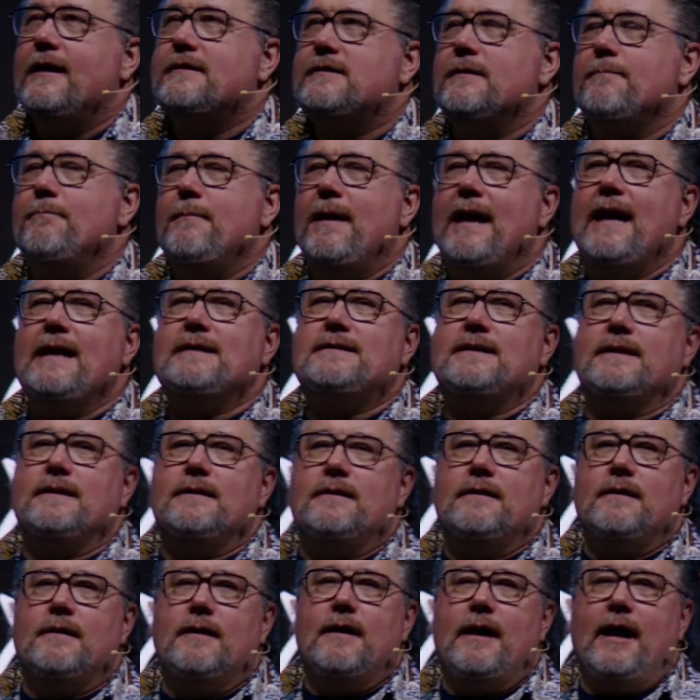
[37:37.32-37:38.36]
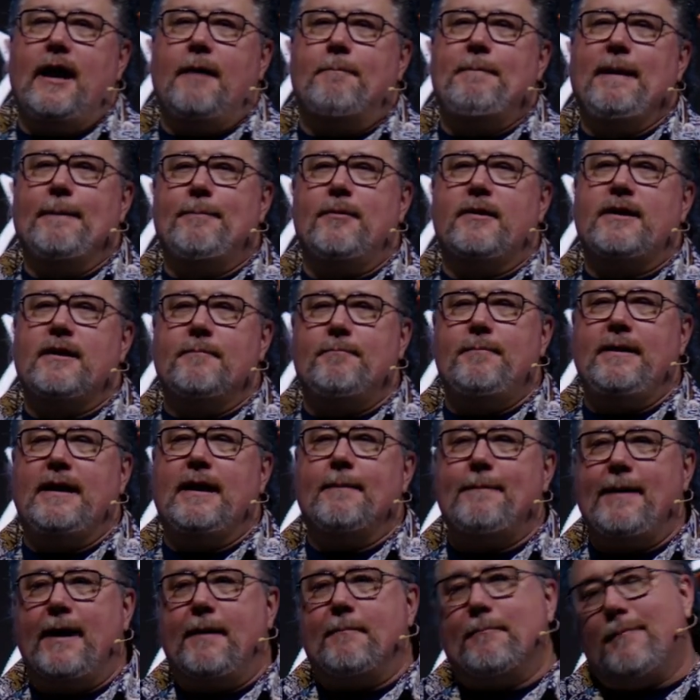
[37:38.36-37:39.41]
It's amazing how people can
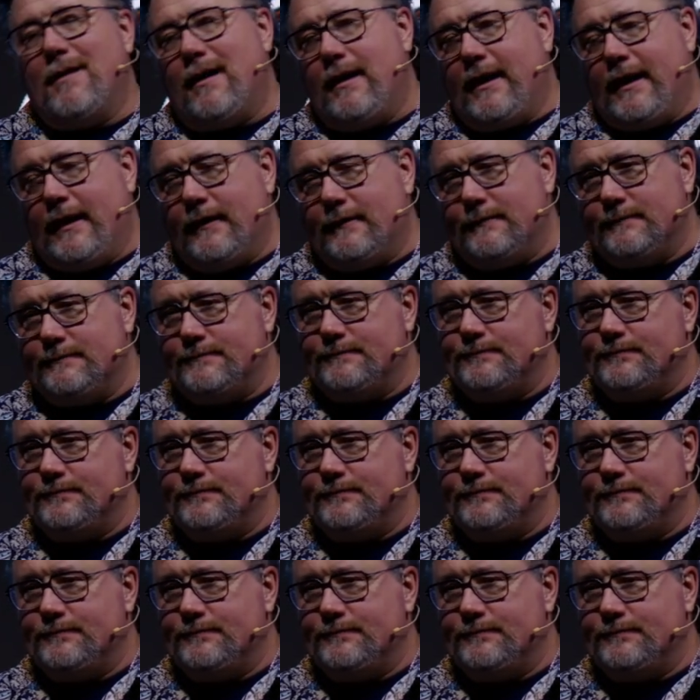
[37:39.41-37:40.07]
be about money.